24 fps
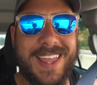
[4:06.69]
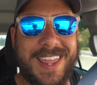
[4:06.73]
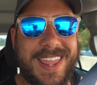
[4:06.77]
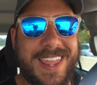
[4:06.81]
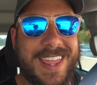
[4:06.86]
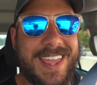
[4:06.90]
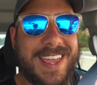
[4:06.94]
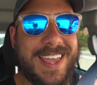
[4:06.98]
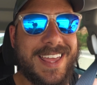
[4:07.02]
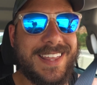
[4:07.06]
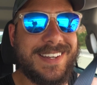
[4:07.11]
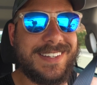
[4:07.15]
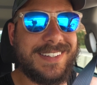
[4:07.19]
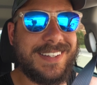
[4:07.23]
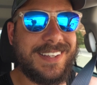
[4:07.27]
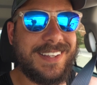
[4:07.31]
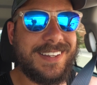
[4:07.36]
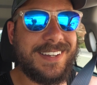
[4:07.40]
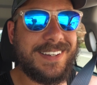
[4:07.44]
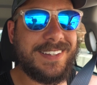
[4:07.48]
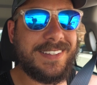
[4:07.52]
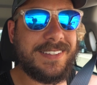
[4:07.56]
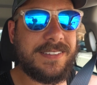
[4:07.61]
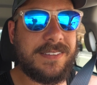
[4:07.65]

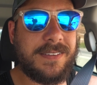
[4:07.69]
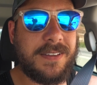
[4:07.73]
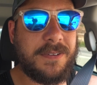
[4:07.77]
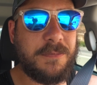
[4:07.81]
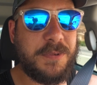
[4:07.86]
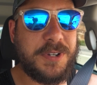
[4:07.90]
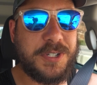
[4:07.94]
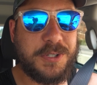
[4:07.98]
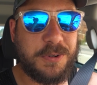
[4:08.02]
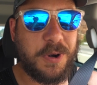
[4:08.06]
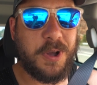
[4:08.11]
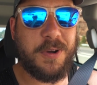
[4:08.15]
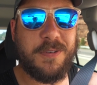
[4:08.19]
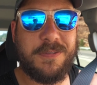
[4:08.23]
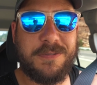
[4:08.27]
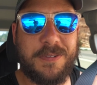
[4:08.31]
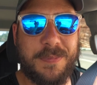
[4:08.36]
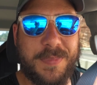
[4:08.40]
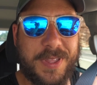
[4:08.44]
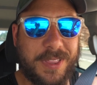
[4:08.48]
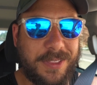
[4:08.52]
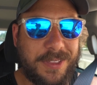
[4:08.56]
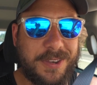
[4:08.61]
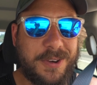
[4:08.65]
And we drove
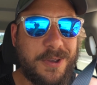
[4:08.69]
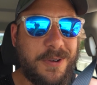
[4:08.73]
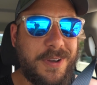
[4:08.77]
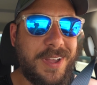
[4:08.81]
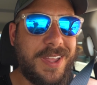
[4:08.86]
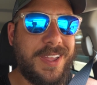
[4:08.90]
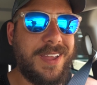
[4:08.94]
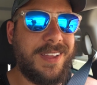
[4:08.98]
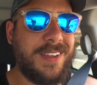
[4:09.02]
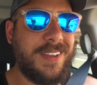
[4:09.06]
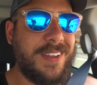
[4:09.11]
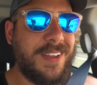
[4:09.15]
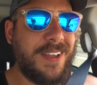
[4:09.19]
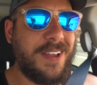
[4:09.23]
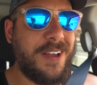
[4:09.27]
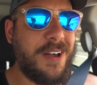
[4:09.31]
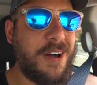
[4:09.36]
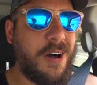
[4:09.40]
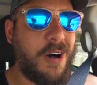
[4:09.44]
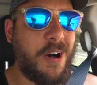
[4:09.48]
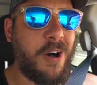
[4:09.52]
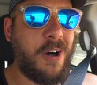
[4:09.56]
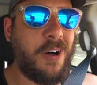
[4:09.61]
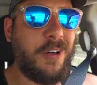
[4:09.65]
from Illinois
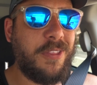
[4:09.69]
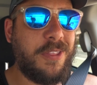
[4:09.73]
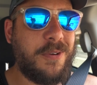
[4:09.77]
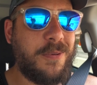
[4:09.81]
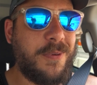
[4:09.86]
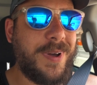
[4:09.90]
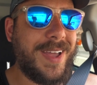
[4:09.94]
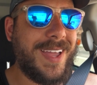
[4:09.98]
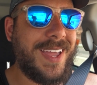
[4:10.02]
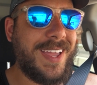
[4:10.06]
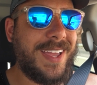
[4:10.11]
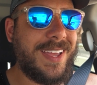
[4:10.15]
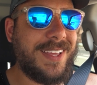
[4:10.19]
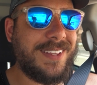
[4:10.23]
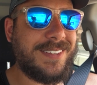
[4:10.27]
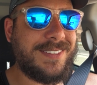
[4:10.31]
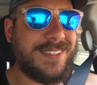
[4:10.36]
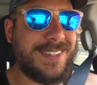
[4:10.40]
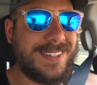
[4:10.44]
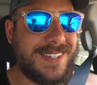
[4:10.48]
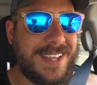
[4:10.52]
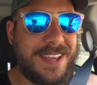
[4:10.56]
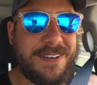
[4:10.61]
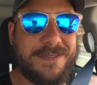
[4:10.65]
all the way
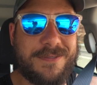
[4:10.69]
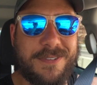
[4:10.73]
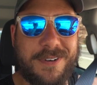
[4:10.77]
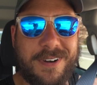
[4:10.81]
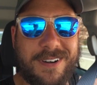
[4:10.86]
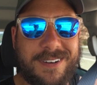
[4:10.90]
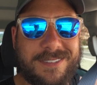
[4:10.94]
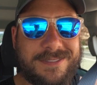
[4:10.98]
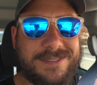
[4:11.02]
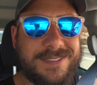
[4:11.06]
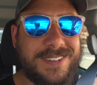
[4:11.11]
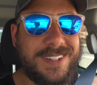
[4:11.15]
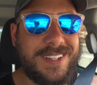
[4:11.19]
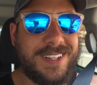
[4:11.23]
to Denver.